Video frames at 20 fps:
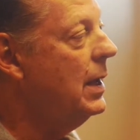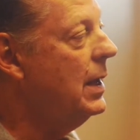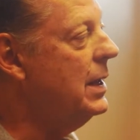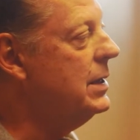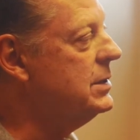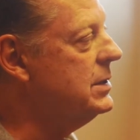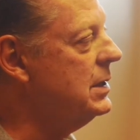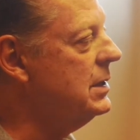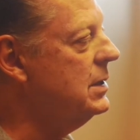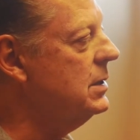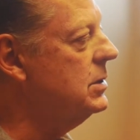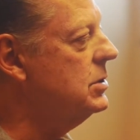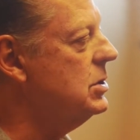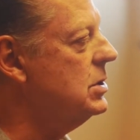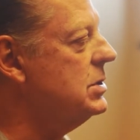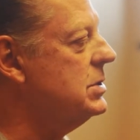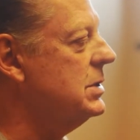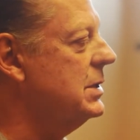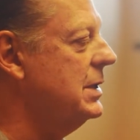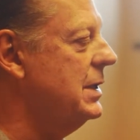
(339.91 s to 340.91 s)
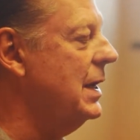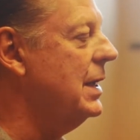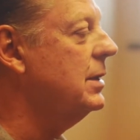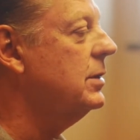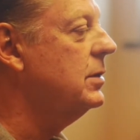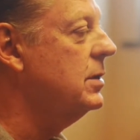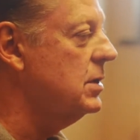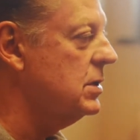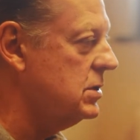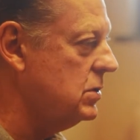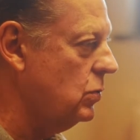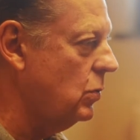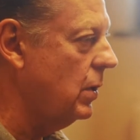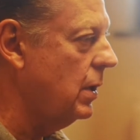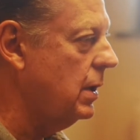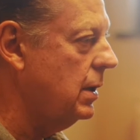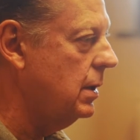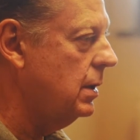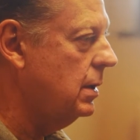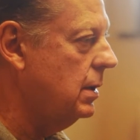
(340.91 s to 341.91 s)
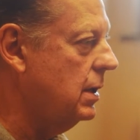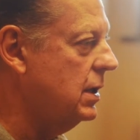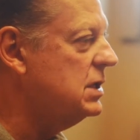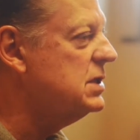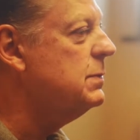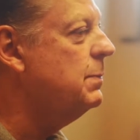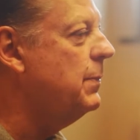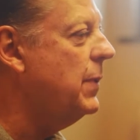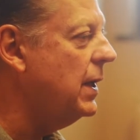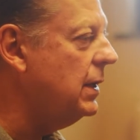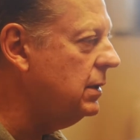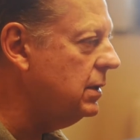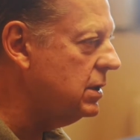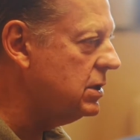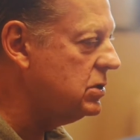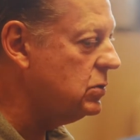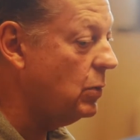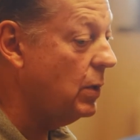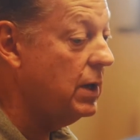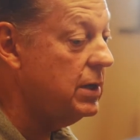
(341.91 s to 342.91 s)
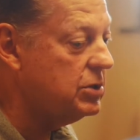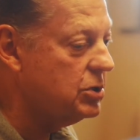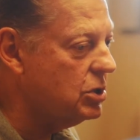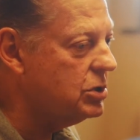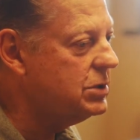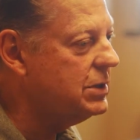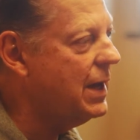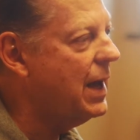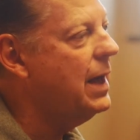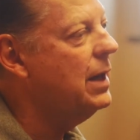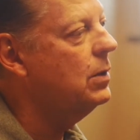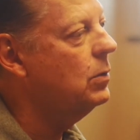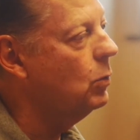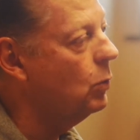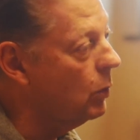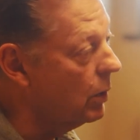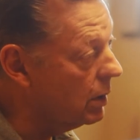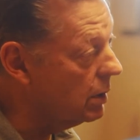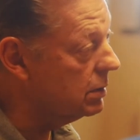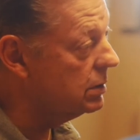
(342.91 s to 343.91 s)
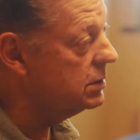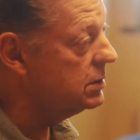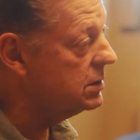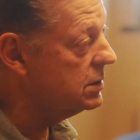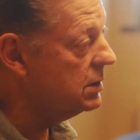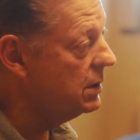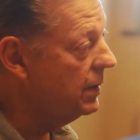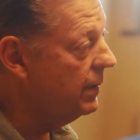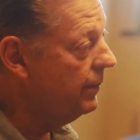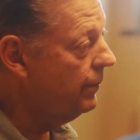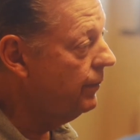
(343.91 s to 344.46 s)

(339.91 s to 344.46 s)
it didn't just get this way. It's been this way. It's just gotten worse.